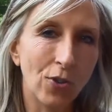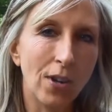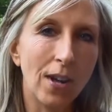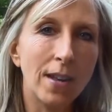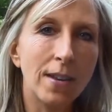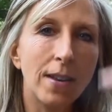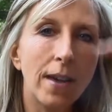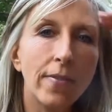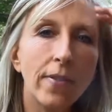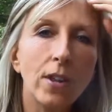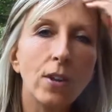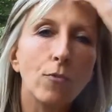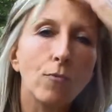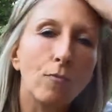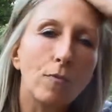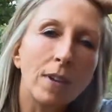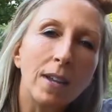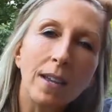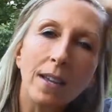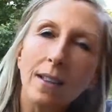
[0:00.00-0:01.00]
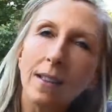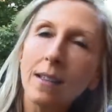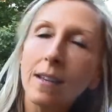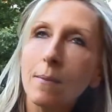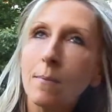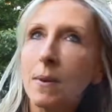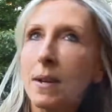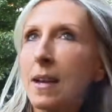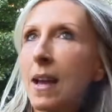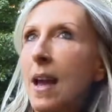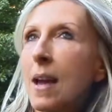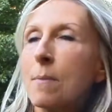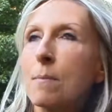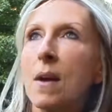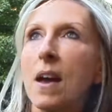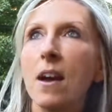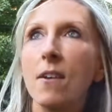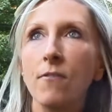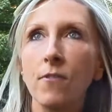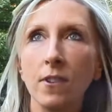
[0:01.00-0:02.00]
and nothing really became
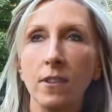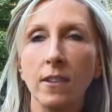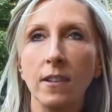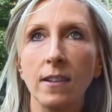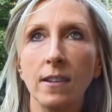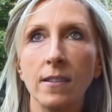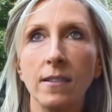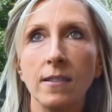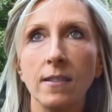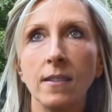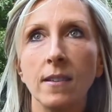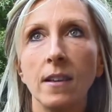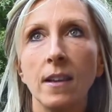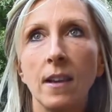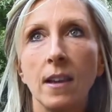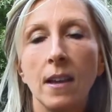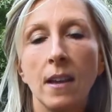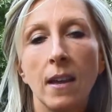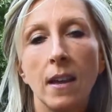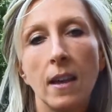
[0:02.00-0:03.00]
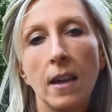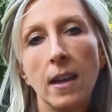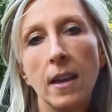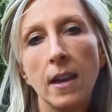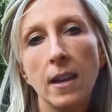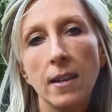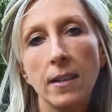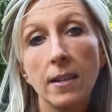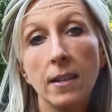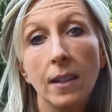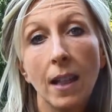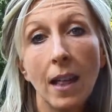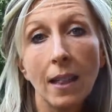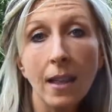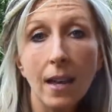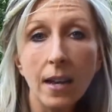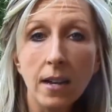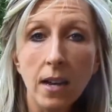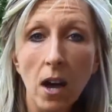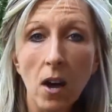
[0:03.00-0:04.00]
effortless until I
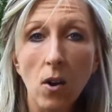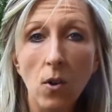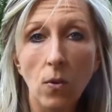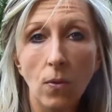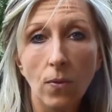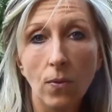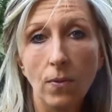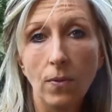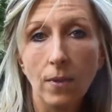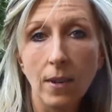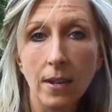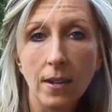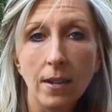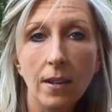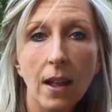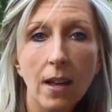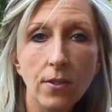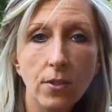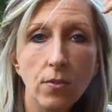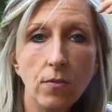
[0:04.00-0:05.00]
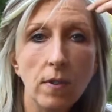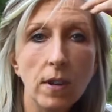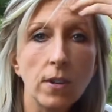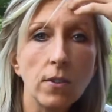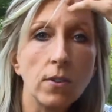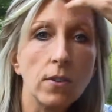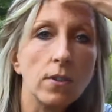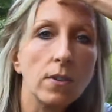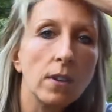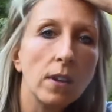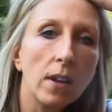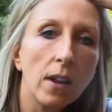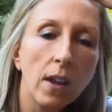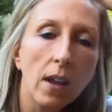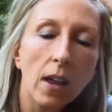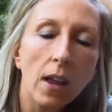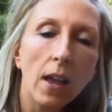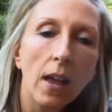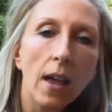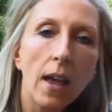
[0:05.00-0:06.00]
let go, until I surrendered.
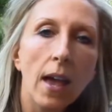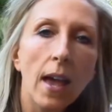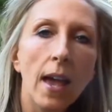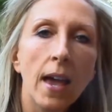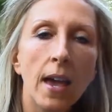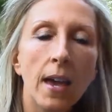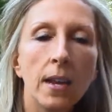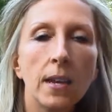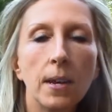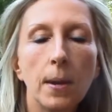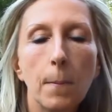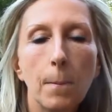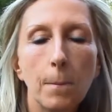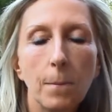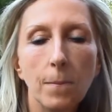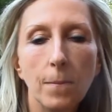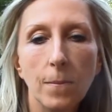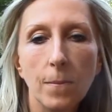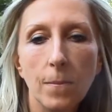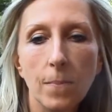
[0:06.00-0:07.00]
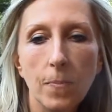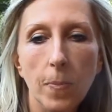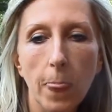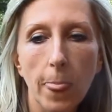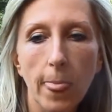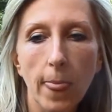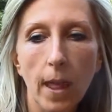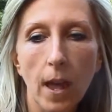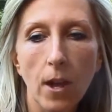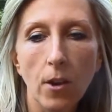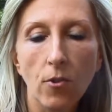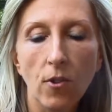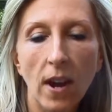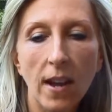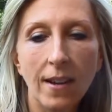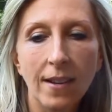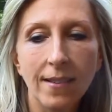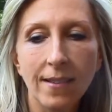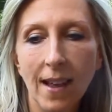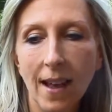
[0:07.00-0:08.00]
And a great
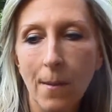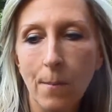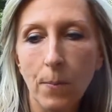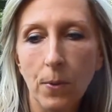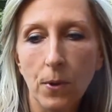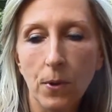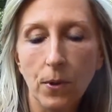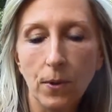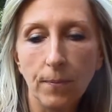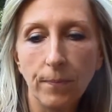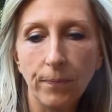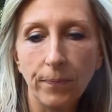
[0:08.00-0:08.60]
example